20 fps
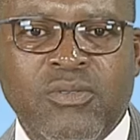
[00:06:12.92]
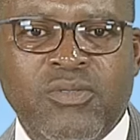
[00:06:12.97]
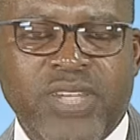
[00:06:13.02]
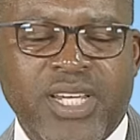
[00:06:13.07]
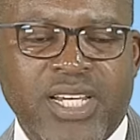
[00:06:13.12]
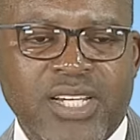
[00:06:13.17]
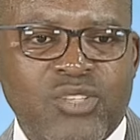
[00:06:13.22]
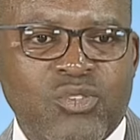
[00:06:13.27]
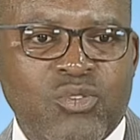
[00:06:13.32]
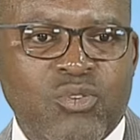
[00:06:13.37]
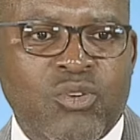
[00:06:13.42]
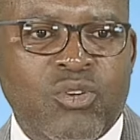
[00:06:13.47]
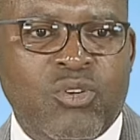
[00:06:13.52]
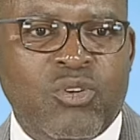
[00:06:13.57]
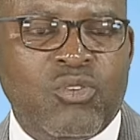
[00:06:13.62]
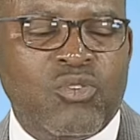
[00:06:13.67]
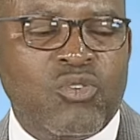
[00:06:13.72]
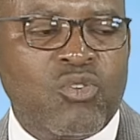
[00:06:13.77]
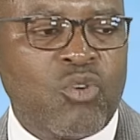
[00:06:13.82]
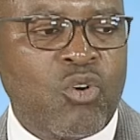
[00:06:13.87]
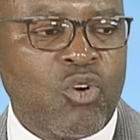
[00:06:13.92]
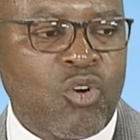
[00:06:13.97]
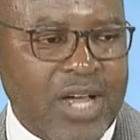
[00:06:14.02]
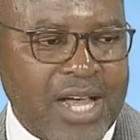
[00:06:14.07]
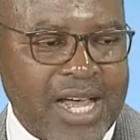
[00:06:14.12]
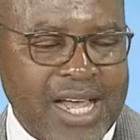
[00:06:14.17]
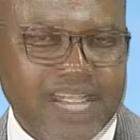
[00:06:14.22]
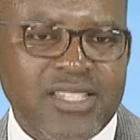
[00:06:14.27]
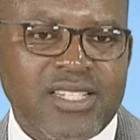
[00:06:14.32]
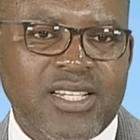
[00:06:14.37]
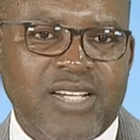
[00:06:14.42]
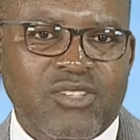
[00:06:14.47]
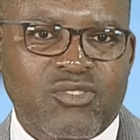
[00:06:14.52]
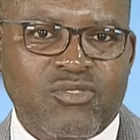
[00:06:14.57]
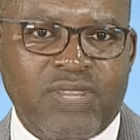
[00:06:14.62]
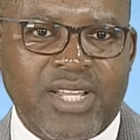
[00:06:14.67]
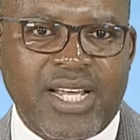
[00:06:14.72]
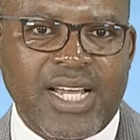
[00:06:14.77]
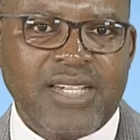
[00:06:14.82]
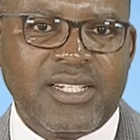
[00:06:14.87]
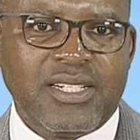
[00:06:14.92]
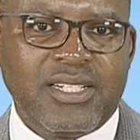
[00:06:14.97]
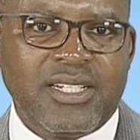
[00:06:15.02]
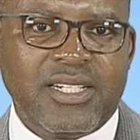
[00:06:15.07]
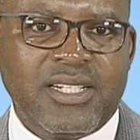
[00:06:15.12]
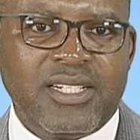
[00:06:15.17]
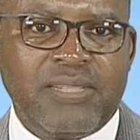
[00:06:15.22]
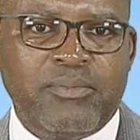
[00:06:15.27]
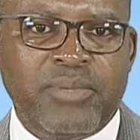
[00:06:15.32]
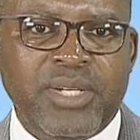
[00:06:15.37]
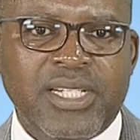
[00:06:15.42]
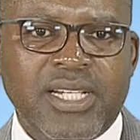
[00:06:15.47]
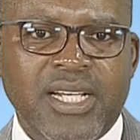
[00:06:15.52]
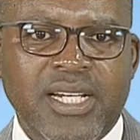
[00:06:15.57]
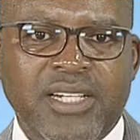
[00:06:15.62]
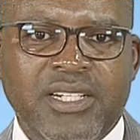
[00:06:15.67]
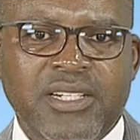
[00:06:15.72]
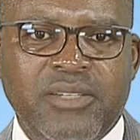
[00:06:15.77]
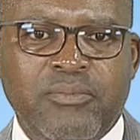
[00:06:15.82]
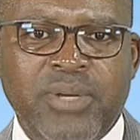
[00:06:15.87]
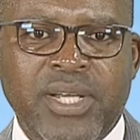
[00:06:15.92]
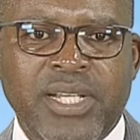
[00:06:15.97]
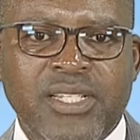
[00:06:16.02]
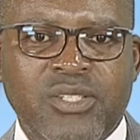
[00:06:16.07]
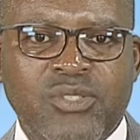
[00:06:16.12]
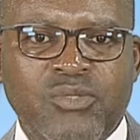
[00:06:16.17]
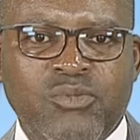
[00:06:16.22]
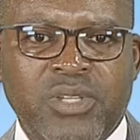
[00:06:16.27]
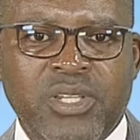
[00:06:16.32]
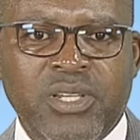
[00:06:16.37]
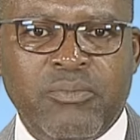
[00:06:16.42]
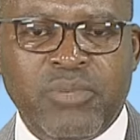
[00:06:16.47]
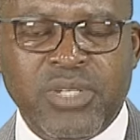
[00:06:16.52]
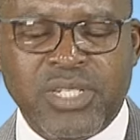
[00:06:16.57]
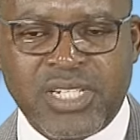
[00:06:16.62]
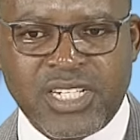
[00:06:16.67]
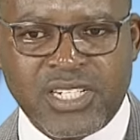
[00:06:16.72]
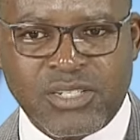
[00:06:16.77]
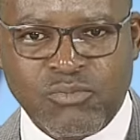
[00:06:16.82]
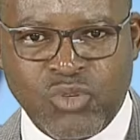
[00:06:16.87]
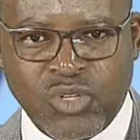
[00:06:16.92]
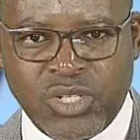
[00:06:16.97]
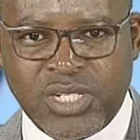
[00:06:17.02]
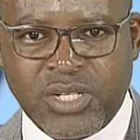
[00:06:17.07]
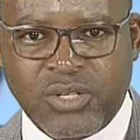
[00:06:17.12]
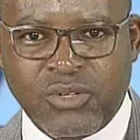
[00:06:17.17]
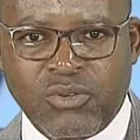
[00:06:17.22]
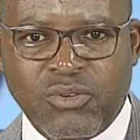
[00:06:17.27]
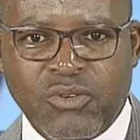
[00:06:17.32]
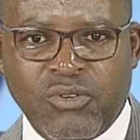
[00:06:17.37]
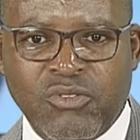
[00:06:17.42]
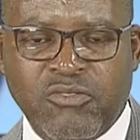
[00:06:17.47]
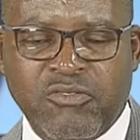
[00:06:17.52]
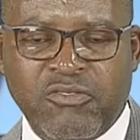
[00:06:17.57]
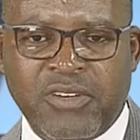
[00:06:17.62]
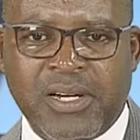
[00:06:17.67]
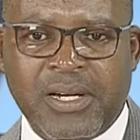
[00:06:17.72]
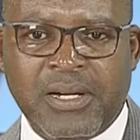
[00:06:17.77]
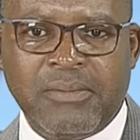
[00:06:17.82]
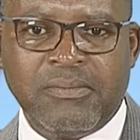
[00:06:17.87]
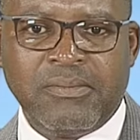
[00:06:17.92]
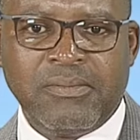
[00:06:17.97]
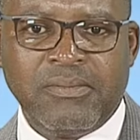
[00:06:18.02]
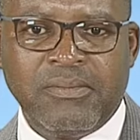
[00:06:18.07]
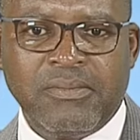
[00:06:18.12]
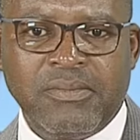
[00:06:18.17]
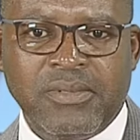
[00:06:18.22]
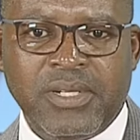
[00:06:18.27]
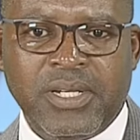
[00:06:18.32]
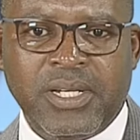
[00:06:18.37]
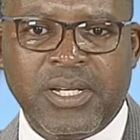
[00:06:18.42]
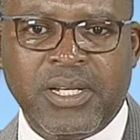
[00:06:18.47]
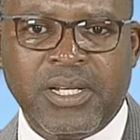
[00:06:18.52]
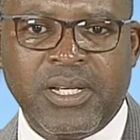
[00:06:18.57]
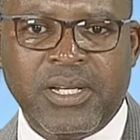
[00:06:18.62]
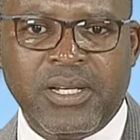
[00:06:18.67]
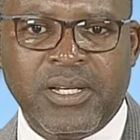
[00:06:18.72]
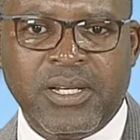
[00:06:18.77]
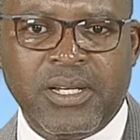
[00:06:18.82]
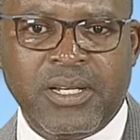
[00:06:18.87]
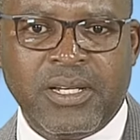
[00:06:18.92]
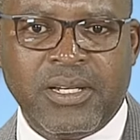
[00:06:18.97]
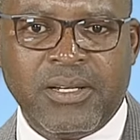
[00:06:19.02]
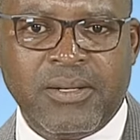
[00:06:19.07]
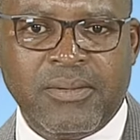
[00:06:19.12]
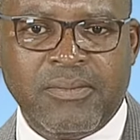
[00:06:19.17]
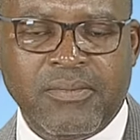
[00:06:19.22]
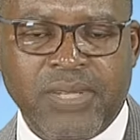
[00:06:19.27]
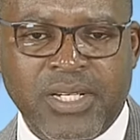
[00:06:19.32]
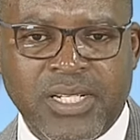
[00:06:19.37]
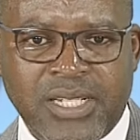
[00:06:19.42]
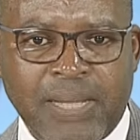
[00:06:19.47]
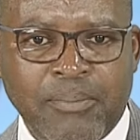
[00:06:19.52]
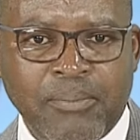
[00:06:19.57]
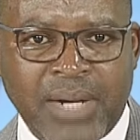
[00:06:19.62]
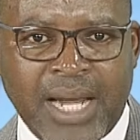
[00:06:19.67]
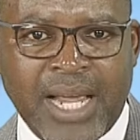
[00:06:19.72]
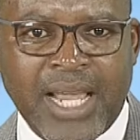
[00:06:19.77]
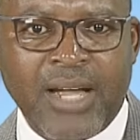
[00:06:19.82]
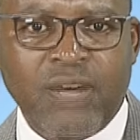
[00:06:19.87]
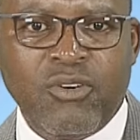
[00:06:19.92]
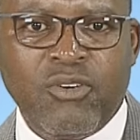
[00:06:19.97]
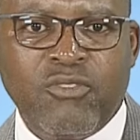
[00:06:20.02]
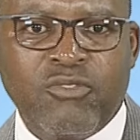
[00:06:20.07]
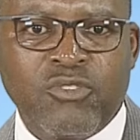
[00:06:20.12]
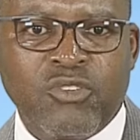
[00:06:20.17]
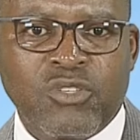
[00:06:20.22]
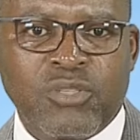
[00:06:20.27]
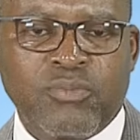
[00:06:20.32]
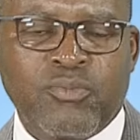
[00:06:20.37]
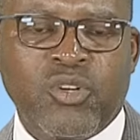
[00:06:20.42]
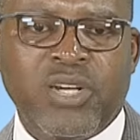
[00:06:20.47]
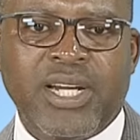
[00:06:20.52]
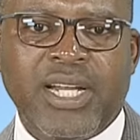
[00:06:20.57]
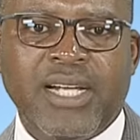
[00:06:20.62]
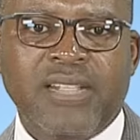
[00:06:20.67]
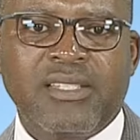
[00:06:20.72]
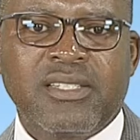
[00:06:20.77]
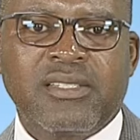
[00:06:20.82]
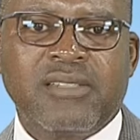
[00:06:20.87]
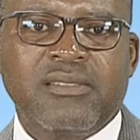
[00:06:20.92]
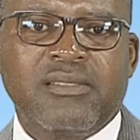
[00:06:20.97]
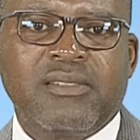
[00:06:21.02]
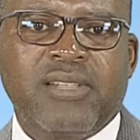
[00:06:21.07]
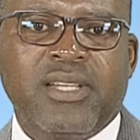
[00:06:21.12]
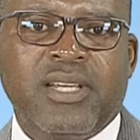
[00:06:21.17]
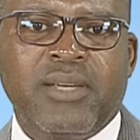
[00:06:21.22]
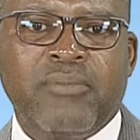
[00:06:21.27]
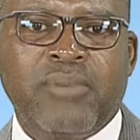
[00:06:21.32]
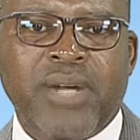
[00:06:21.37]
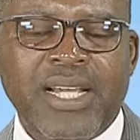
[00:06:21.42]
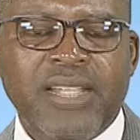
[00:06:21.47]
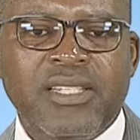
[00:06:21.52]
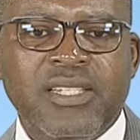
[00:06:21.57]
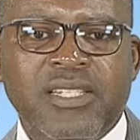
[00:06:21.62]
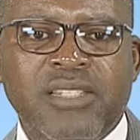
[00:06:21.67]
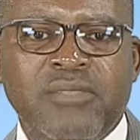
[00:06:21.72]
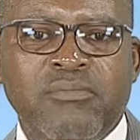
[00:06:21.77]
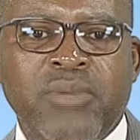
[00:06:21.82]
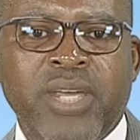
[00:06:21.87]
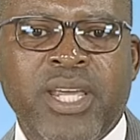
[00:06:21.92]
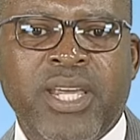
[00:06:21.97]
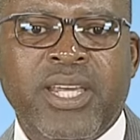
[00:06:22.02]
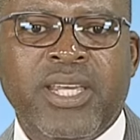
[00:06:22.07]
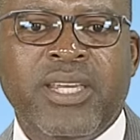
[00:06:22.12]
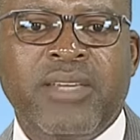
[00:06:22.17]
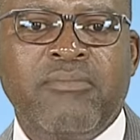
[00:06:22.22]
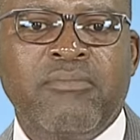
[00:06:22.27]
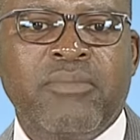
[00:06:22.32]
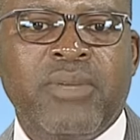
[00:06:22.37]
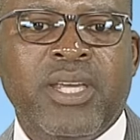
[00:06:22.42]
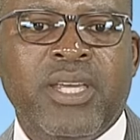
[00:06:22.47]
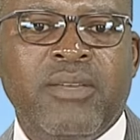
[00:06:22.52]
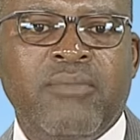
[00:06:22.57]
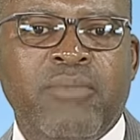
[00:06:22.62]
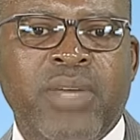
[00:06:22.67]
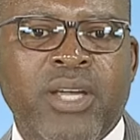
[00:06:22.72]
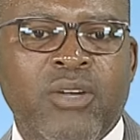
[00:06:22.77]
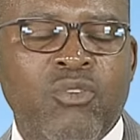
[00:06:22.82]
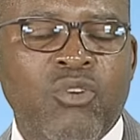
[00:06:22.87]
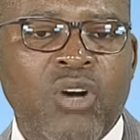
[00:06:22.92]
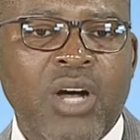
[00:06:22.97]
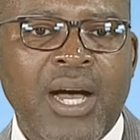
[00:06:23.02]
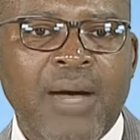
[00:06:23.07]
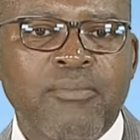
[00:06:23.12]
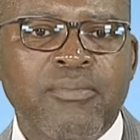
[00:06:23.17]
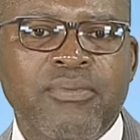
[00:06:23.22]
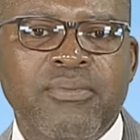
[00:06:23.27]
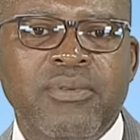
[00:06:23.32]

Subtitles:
yes or no answer to that. It basically depends with the business model of a supplier of those products. Prices may go up.